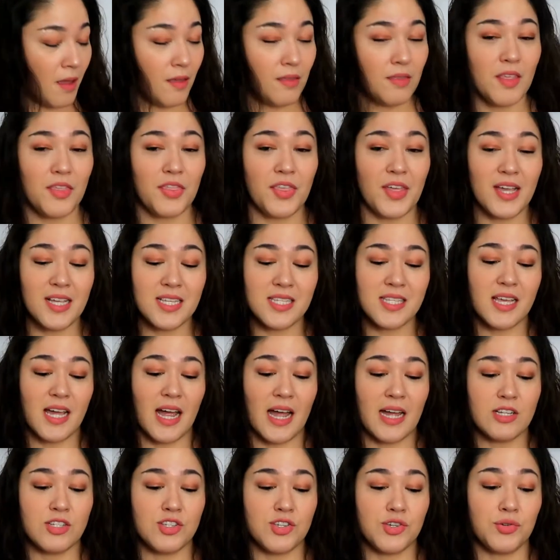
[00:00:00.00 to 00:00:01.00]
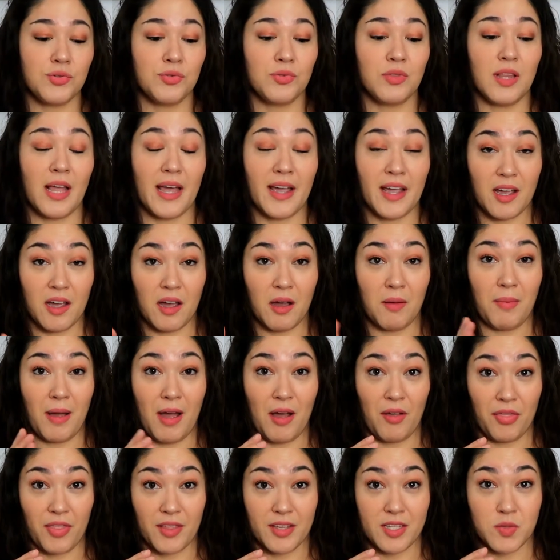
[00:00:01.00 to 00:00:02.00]
The things that I do like
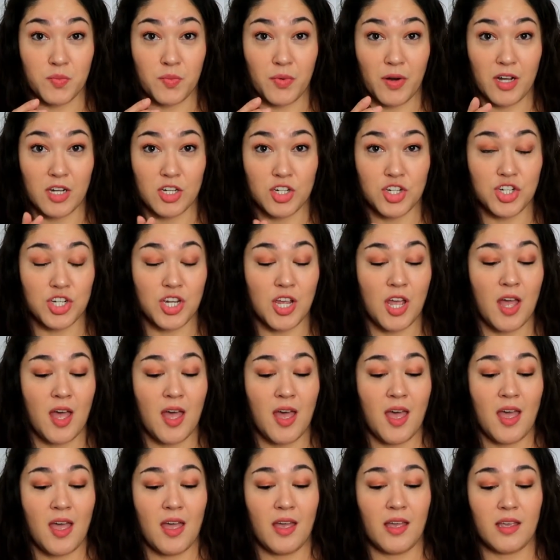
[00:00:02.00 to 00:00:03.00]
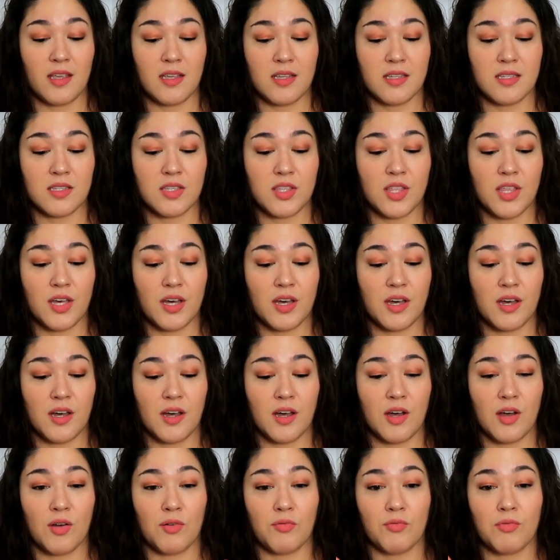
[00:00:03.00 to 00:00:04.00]
about this brush is
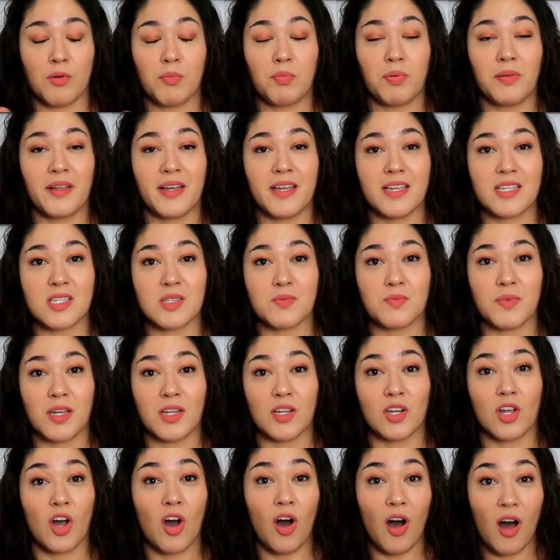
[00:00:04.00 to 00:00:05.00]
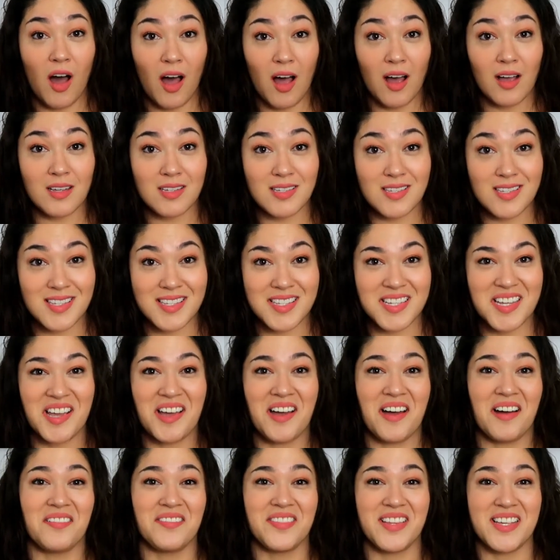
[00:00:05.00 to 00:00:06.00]
the replacement cost
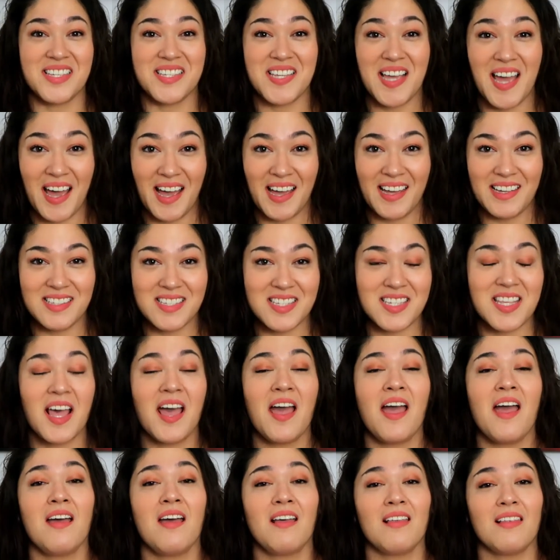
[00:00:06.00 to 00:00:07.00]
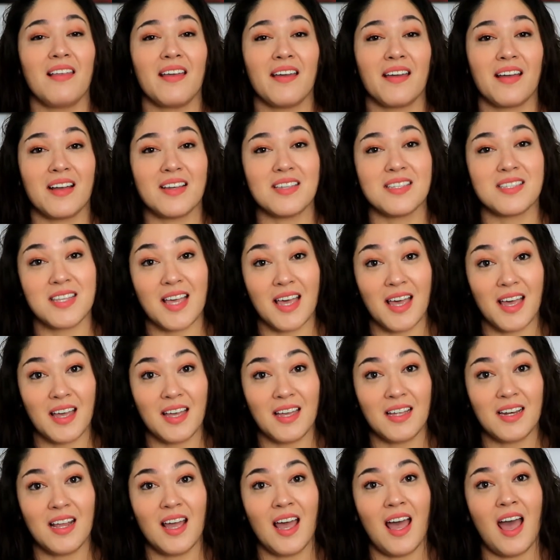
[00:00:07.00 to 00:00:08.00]
of these heads. Like I
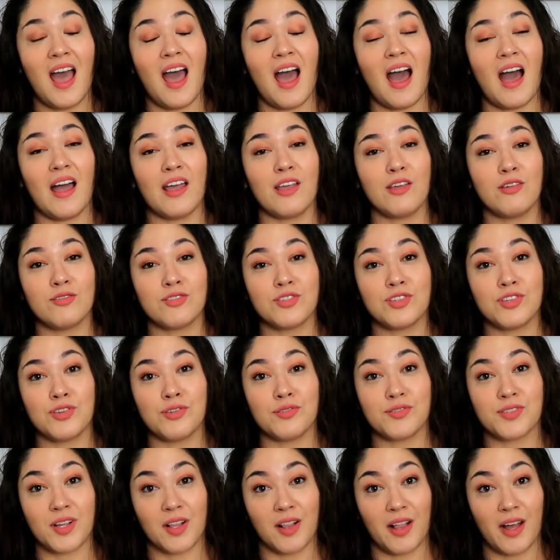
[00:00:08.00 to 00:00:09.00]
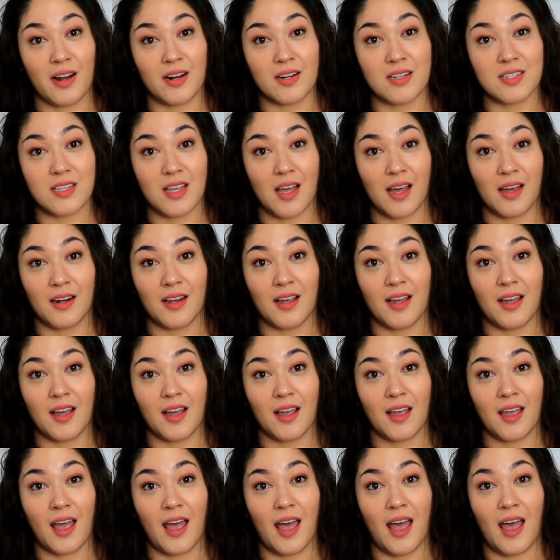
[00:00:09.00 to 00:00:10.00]
said, I used to use the
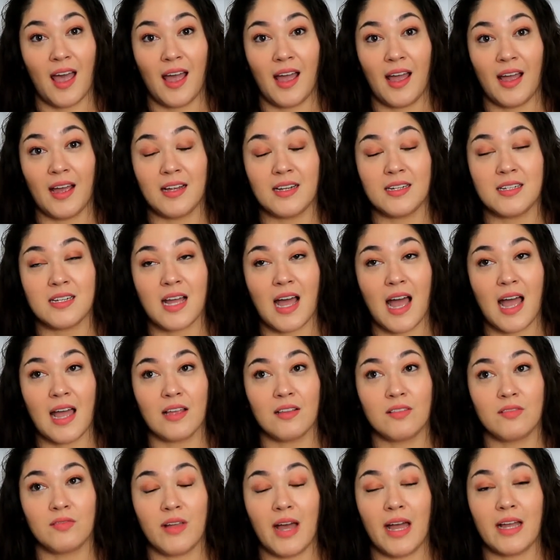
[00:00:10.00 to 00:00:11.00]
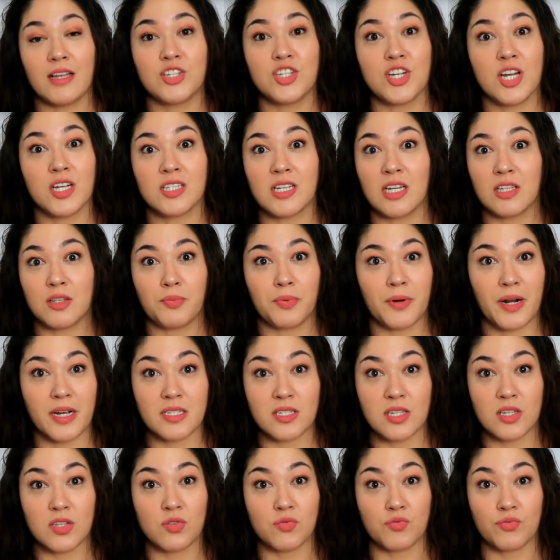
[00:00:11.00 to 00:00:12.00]
Clarisonic, and I checked out the
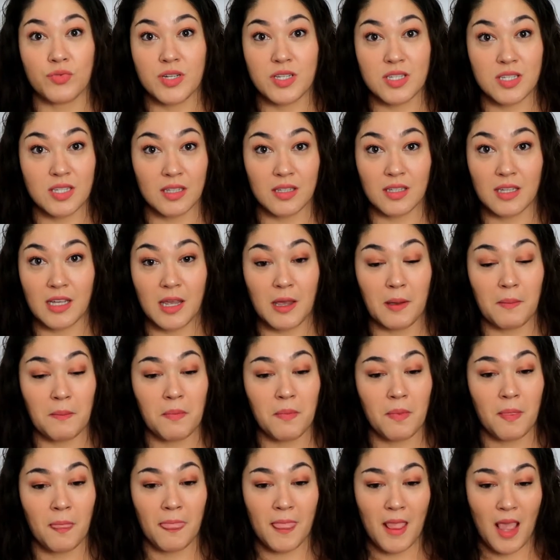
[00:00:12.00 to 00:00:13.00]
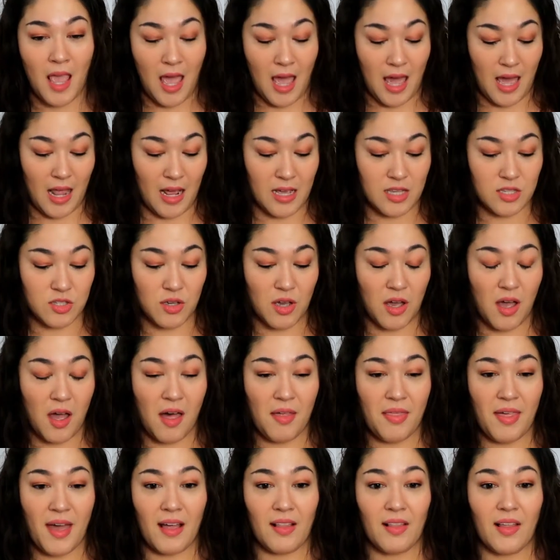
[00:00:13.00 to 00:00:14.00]
prices recently, and I saw
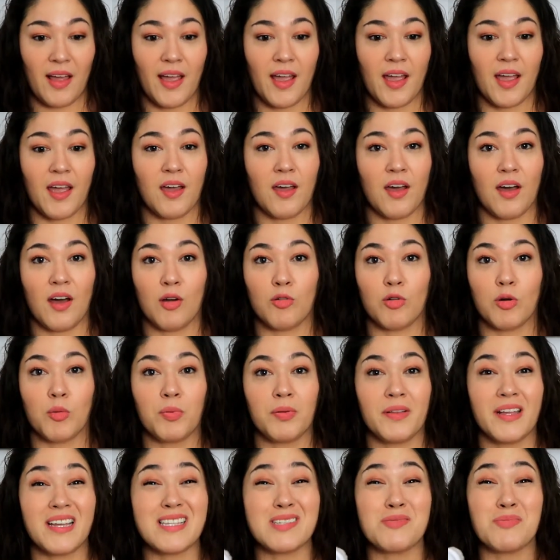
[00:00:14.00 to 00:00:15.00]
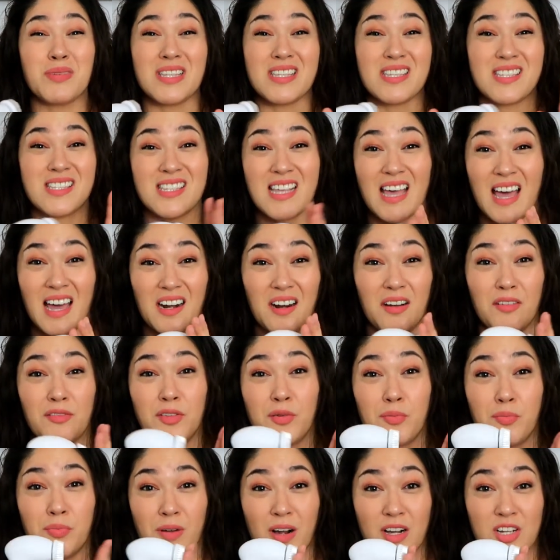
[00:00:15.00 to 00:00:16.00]
that like a replacement set of the
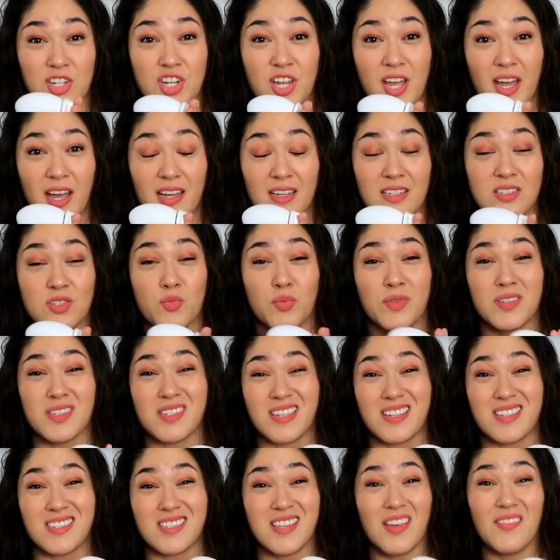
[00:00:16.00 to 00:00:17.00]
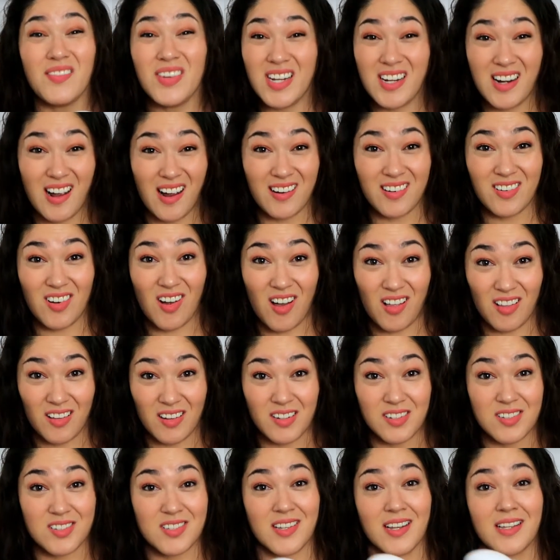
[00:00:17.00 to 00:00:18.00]
brush heads was like $79,
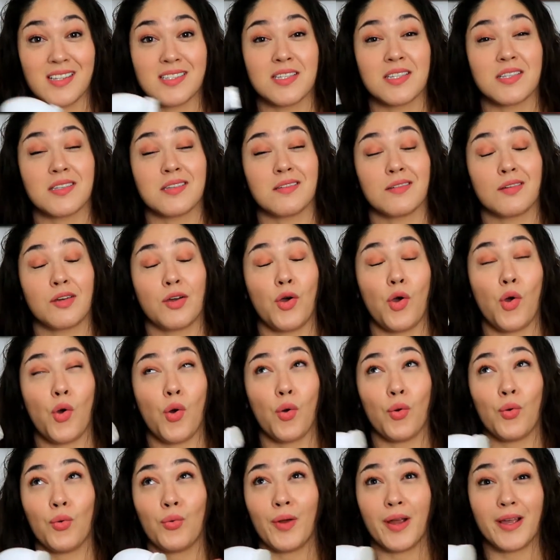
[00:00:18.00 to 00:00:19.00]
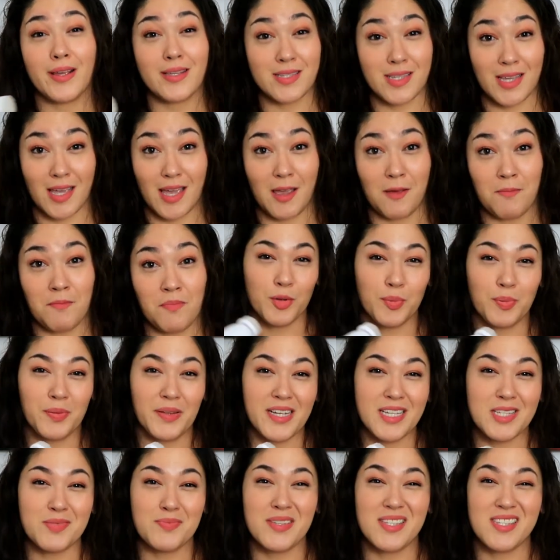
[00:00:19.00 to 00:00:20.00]
and that's crazy. The
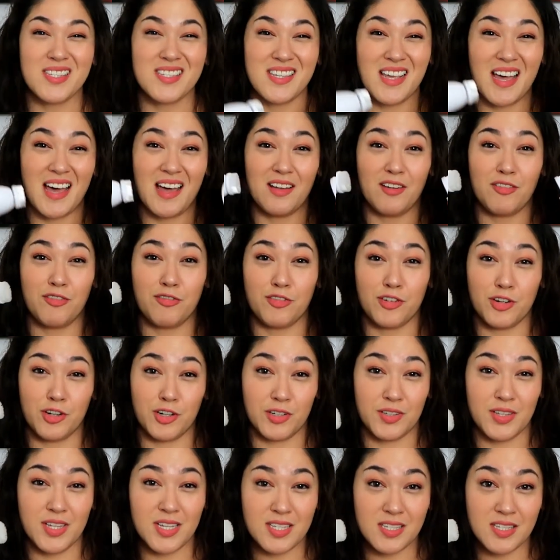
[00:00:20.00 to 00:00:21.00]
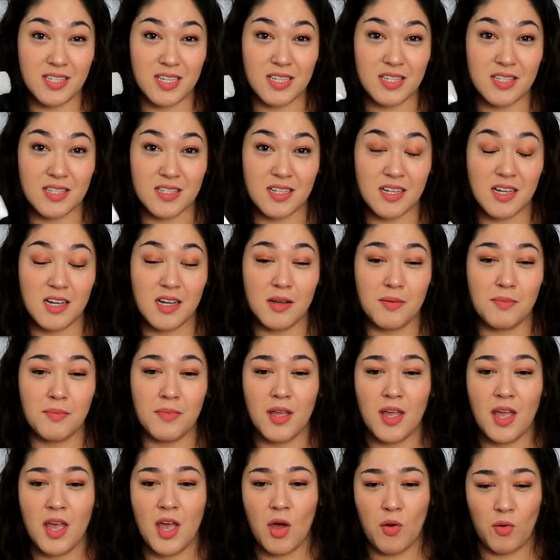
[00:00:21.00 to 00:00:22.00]
replacement set for this
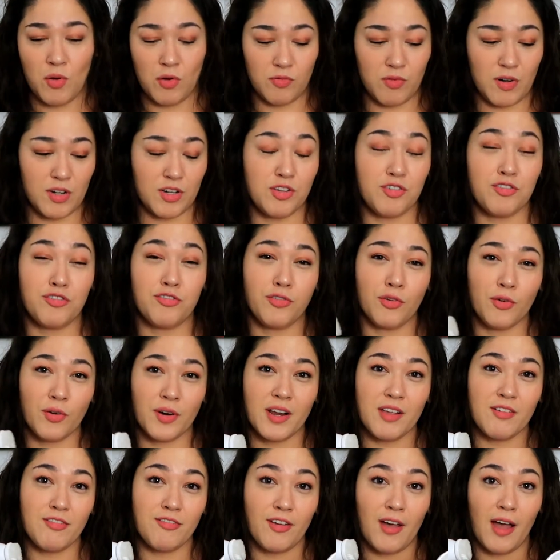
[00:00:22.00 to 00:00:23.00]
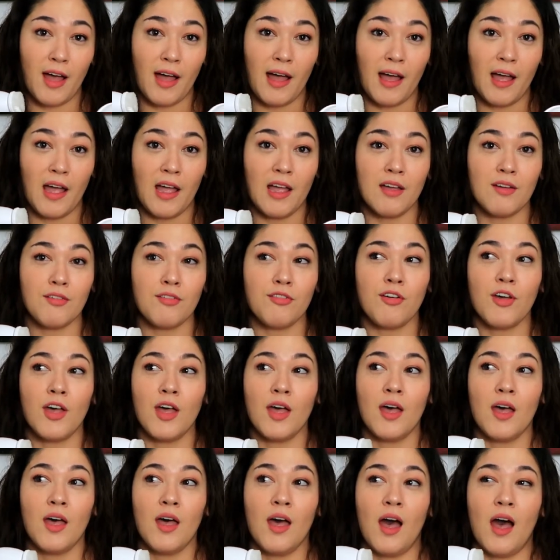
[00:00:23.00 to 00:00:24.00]
system will run you $45.
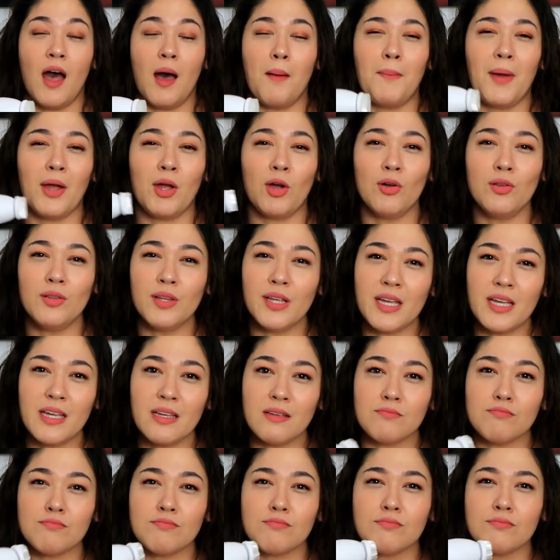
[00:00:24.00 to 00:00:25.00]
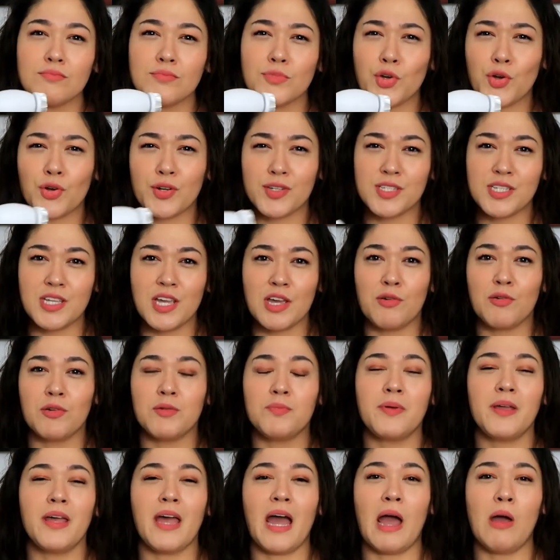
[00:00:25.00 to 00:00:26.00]
My only critique
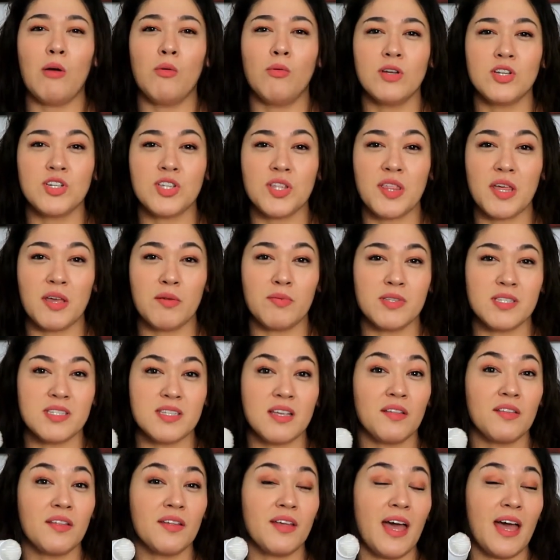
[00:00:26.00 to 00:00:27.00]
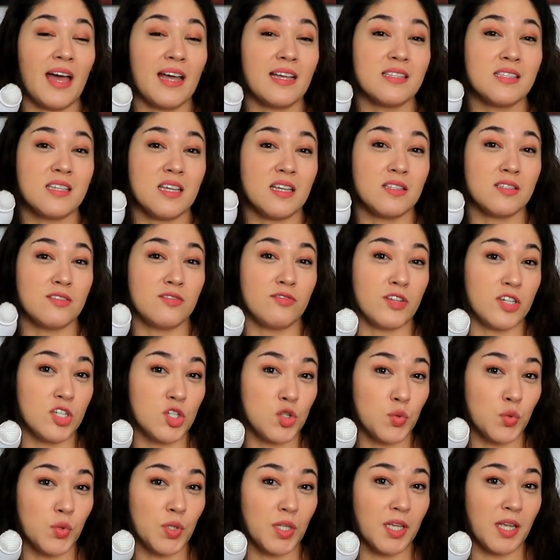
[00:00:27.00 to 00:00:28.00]
would be I wish that they would sell the heads
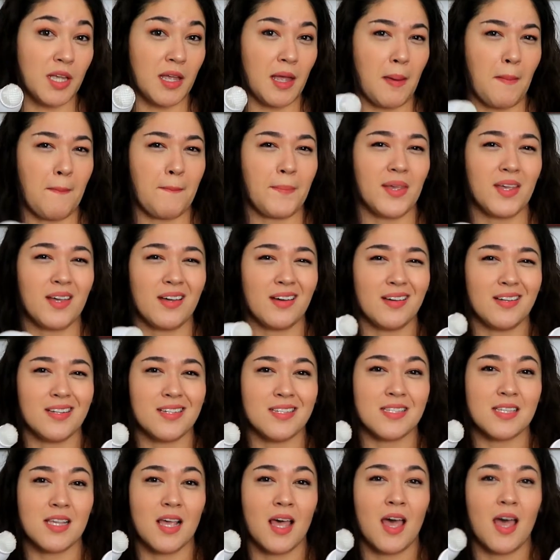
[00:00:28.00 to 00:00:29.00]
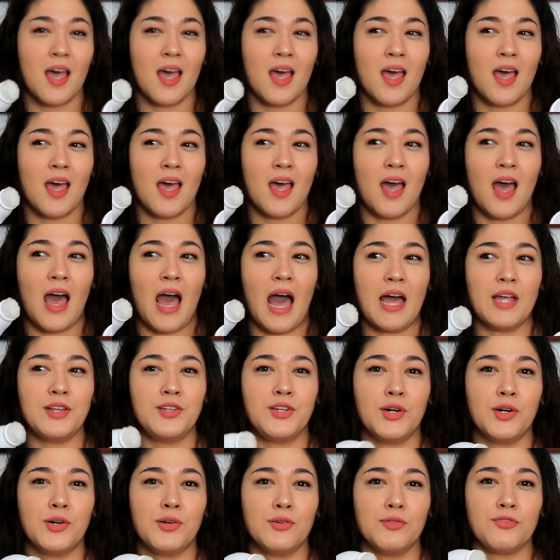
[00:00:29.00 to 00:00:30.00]
individually, because I
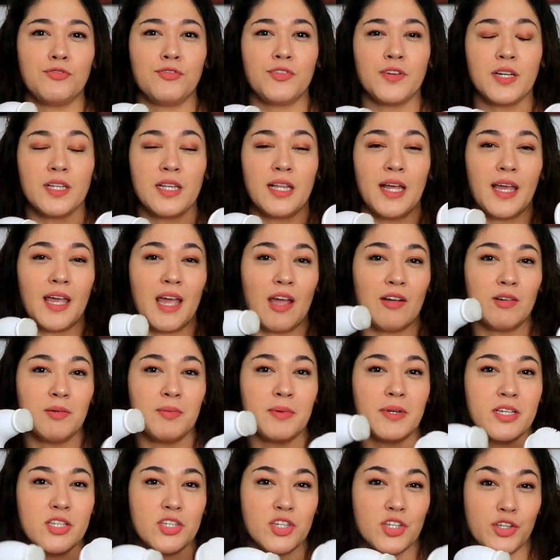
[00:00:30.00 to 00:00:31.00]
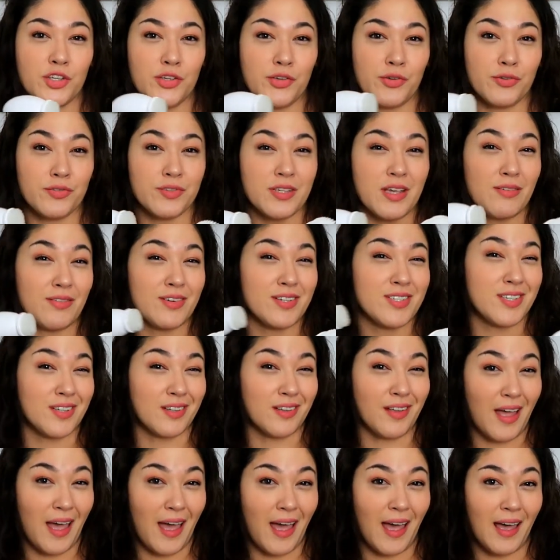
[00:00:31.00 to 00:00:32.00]
don't feel like everybody's going to use every
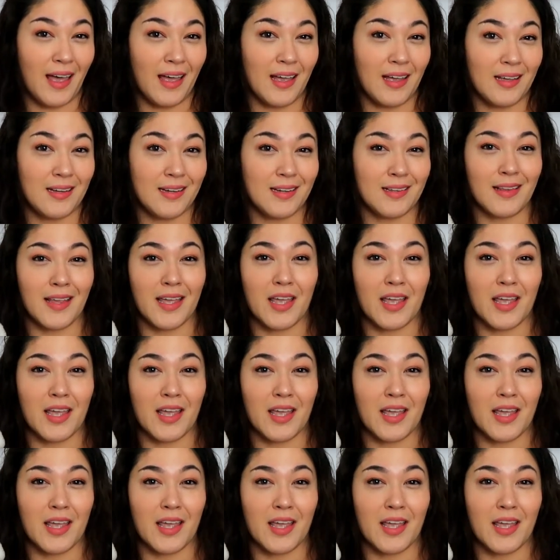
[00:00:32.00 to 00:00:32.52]
single head.